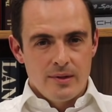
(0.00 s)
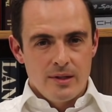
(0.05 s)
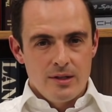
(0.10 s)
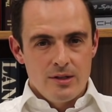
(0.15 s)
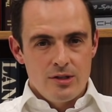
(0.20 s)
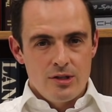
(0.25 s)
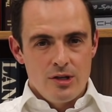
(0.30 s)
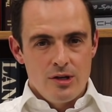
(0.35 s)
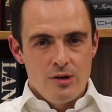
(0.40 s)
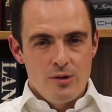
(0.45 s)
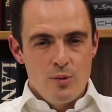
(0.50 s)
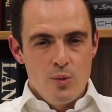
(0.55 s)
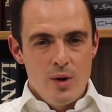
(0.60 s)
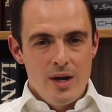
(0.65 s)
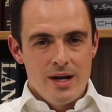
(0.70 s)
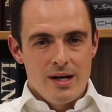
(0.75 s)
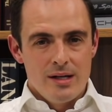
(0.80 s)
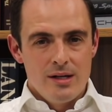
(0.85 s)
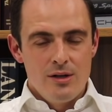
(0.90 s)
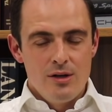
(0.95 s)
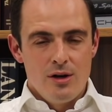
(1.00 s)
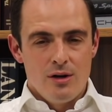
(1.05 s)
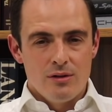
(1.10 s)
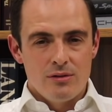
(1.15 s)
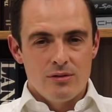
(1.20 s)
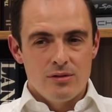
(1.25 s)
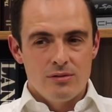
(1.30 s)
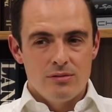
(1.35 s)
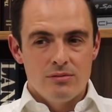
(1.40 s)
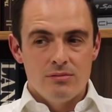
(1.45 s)
So we are
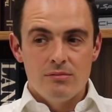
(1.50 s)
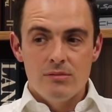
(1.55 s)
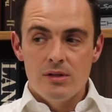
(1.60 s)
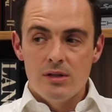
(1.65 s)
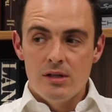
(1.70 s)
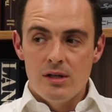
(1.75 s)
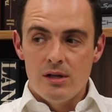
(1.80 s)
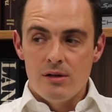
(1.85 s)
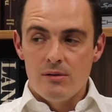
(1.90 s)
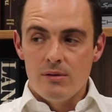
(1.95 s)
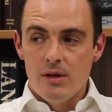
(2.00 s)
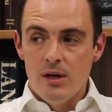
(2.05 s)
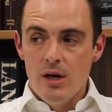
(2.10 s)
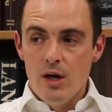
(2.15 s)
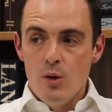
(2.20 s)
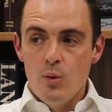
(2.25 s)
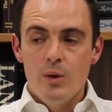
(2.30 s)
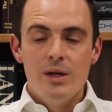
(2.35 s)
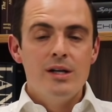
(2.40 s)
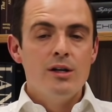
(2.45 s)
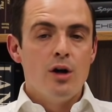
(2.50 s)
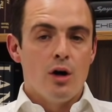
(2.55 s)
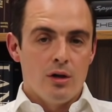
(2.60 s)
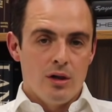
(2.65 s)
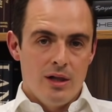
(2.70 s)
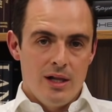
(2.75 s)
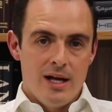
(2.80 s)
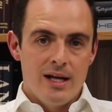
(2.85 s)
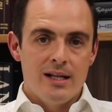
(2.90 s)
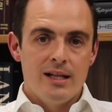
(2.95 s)
not, you know, we're not
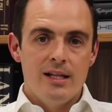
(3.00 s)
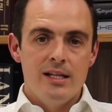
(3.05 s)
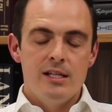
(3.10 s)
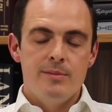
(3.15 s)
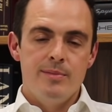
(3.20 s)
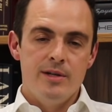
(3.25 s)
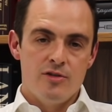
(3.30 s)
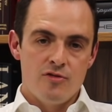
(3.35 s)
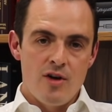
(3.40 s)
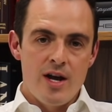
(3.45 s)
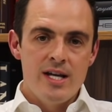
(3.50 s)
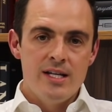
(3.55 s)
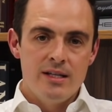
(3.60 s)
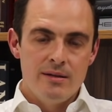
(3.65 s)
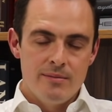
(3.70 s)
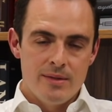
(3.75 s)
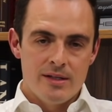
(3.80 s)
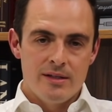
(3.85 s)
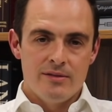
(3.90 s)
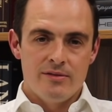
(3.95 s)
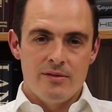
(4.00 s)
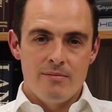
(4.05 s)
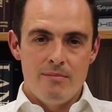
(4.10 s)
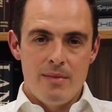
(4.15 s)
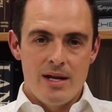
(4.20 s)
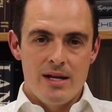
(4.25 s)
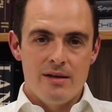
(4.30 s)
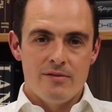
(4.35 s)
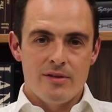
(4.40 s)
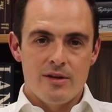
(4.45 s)
likely to be trading many of